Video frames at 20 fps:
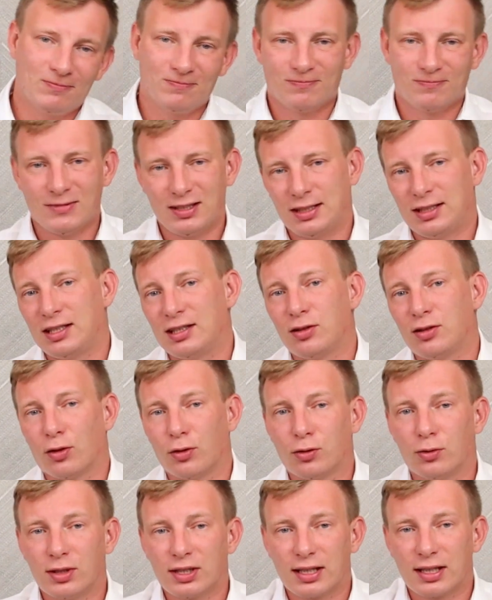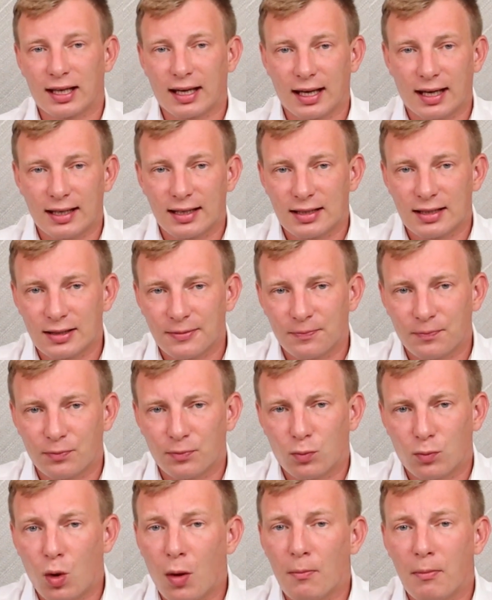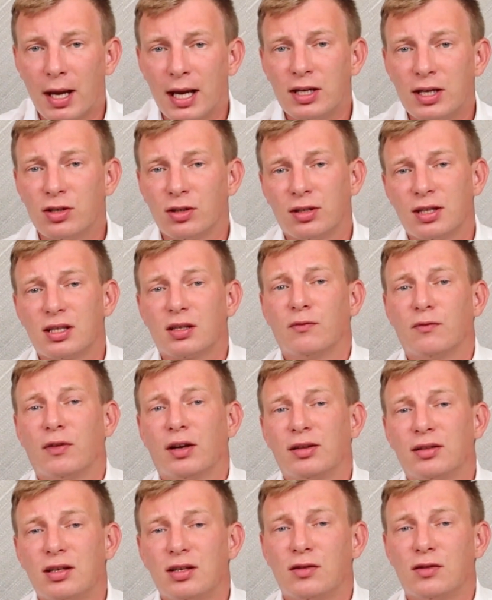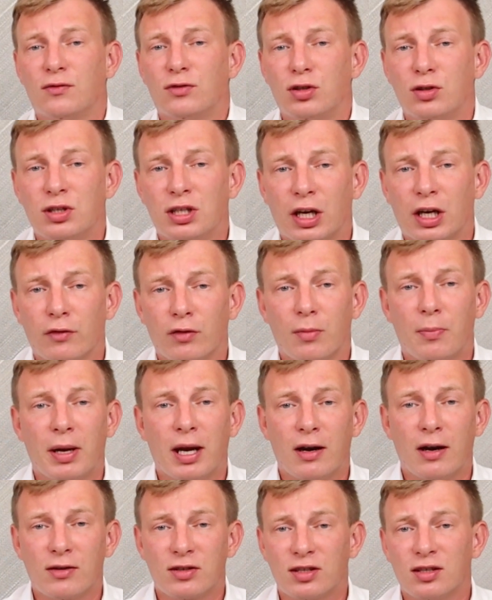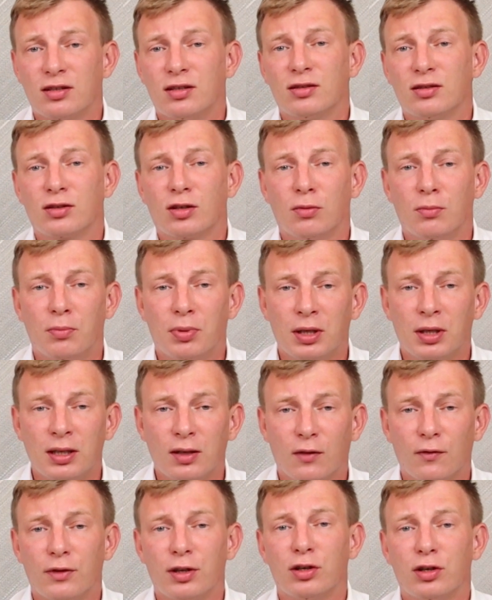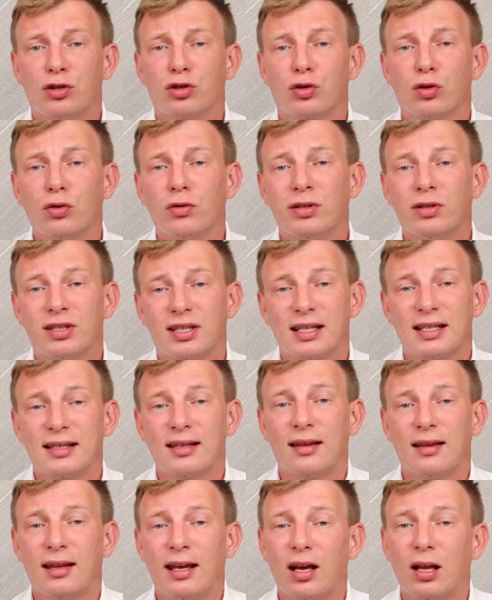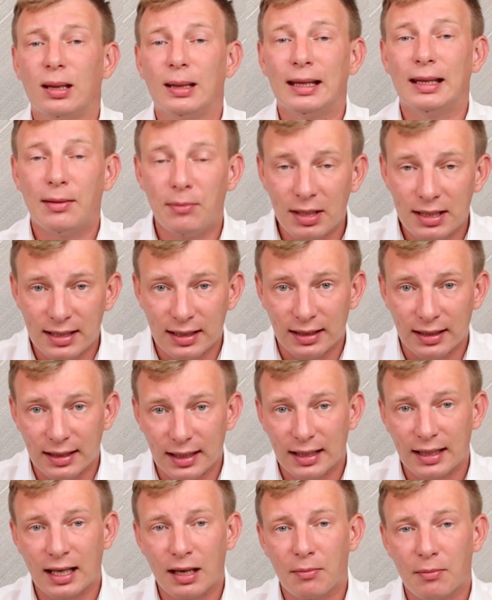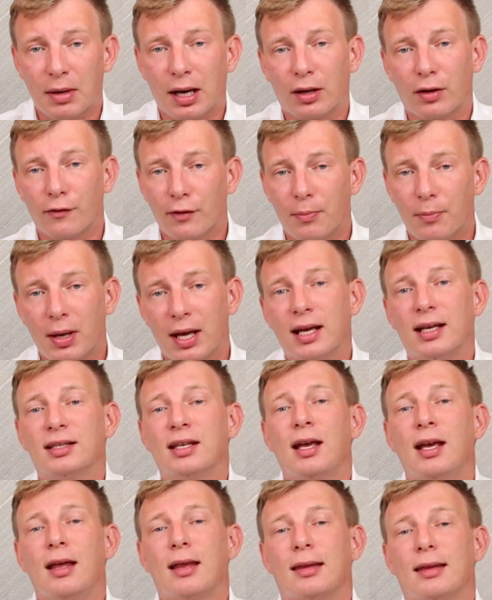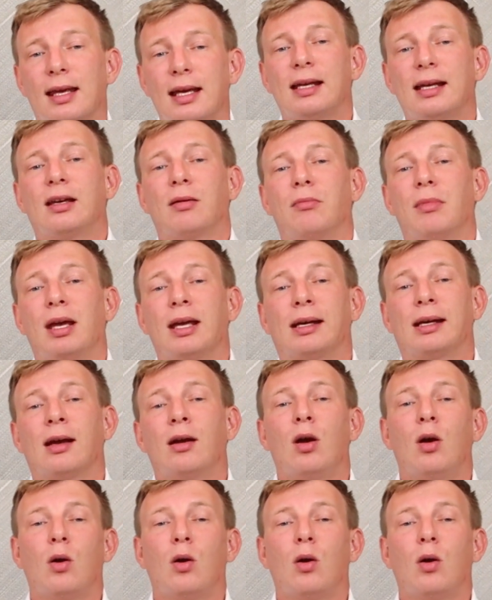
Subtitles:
this is not always the case. One major disadvantage of choosing a repair assistance company of the insurance is that they are limited in the amount of repairs they can make